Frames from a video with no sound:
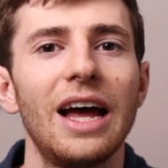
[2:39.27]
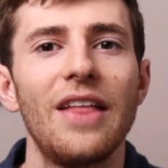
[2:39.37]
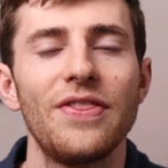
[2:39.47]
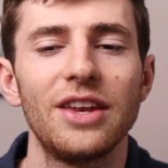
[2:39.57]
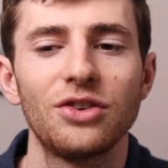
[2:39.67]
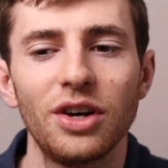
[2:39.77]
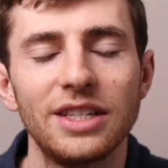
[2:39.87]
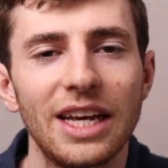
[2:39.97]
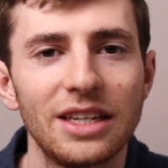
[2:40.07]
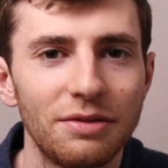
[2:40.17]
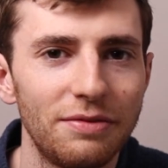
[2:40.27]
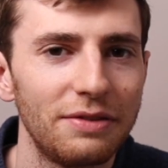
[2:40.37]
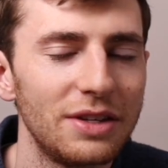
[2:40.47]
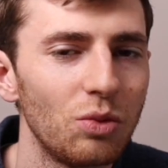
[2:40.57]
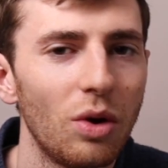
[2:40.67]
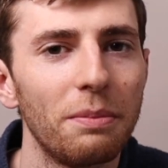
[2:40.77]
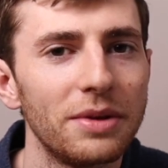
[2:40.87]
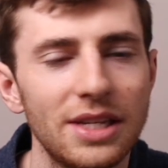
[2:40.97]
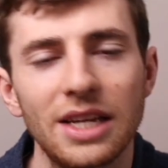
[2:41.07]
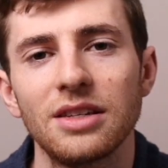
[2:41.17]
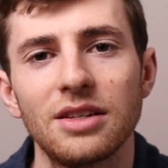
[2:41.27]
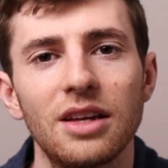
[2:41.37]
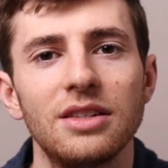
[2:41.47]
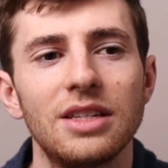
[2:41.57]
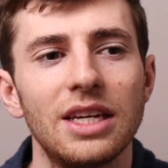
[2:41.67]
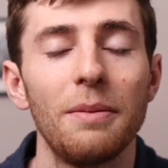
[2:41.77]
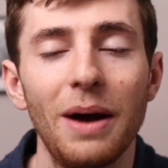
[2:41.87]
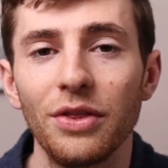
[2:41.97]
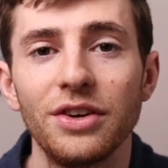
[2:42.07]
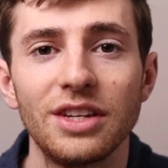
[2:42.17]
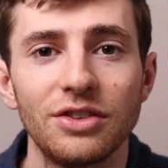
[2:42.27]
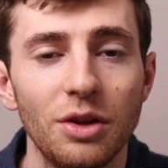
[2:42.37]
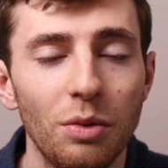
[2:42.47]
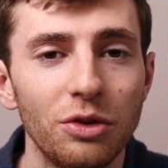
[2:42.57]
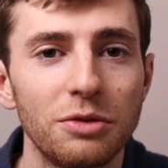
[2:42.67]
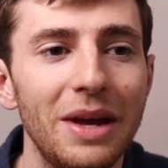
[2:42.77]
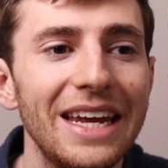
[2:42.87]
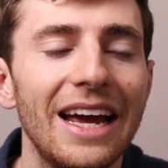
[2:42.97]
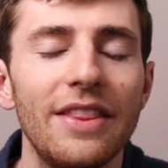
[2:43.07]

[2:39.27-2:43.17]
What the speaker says: and then try to get to 51% certainty about the decision that we want to make.